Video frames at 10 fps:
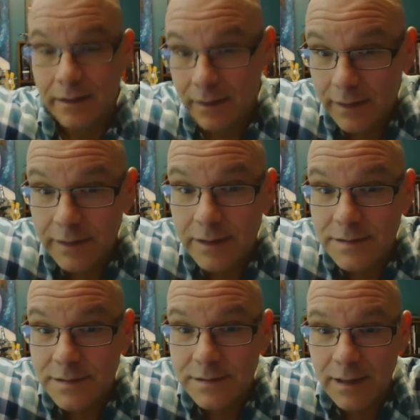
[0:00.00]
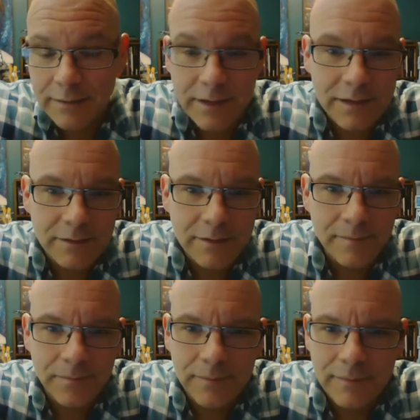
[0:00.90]
Hey kids, this is Ivy. How you
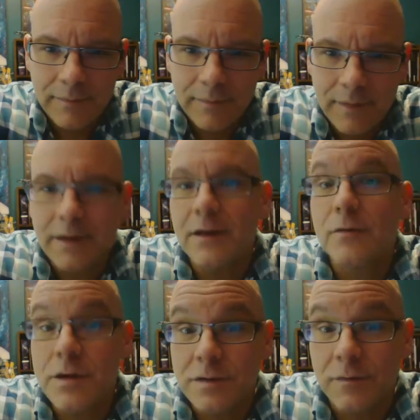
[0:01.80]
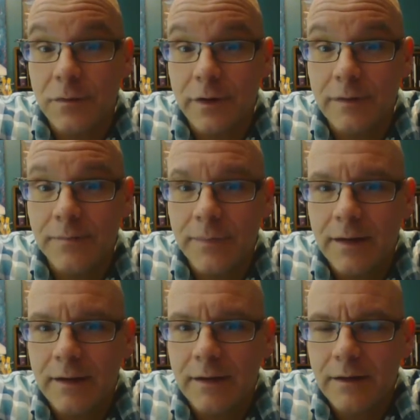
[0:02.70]
doing? I got a question for you.
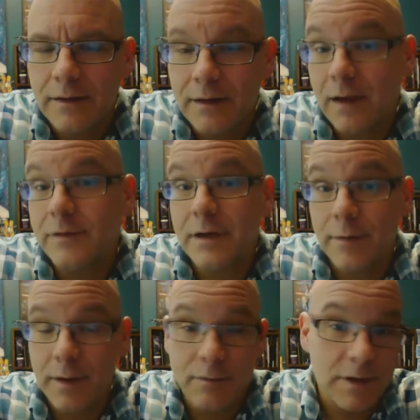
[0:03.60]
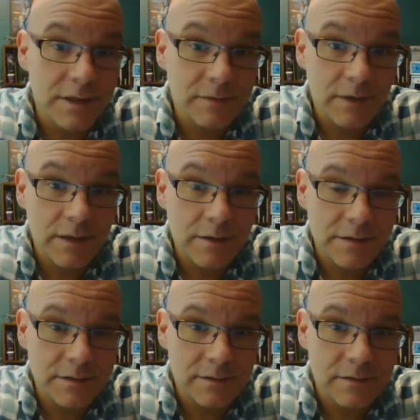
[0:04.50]
Now, every time I make one of these
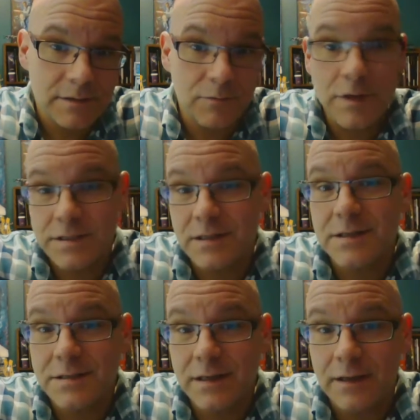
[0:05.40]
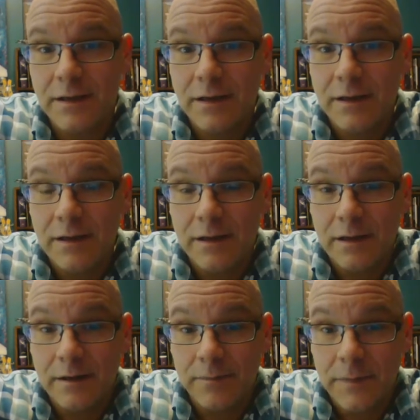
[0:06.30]
videos, I'm really soliciting,
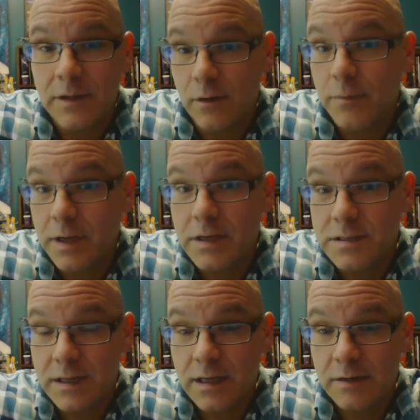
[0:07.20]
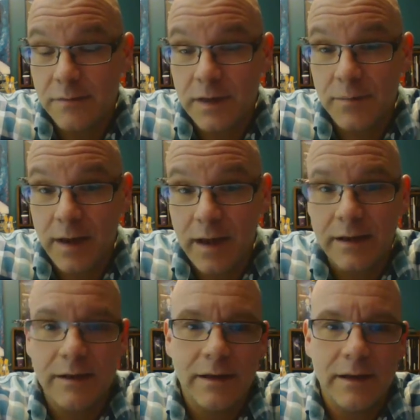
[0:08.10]
opinions and
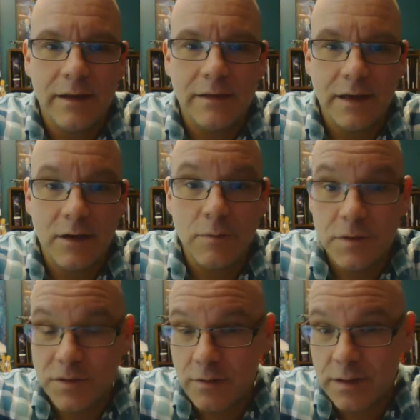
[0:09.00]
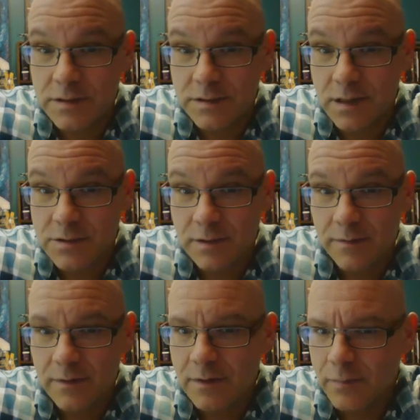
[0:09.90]
feedback, and I hope to generate discussion.
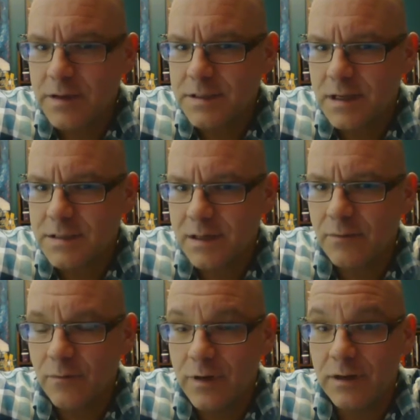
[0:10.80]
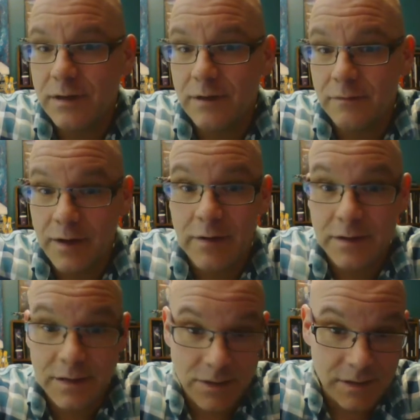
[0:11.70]
But in this case, I'm really very
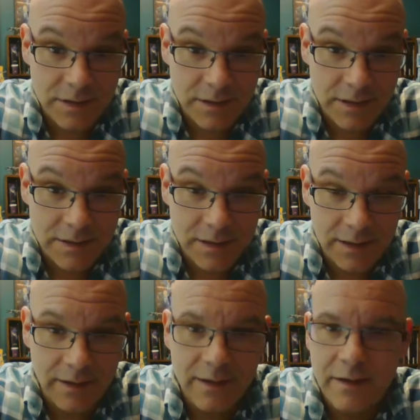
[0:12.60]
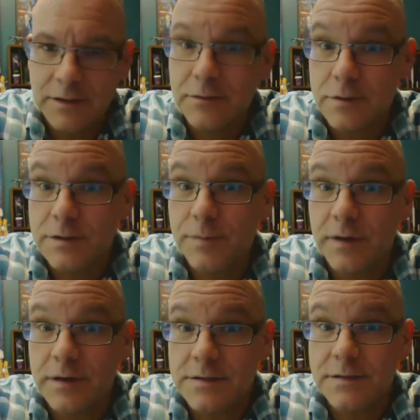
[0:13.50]
intentionally soliciting your
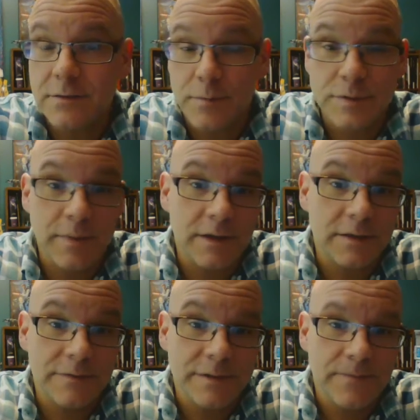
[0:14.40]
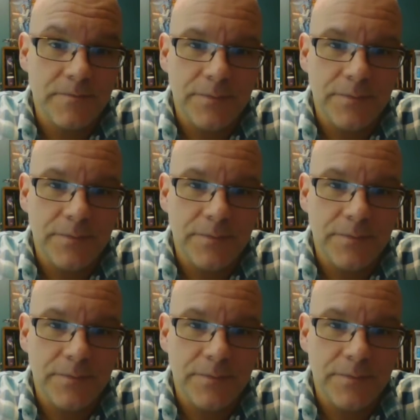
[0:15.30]
experience, your perspectives,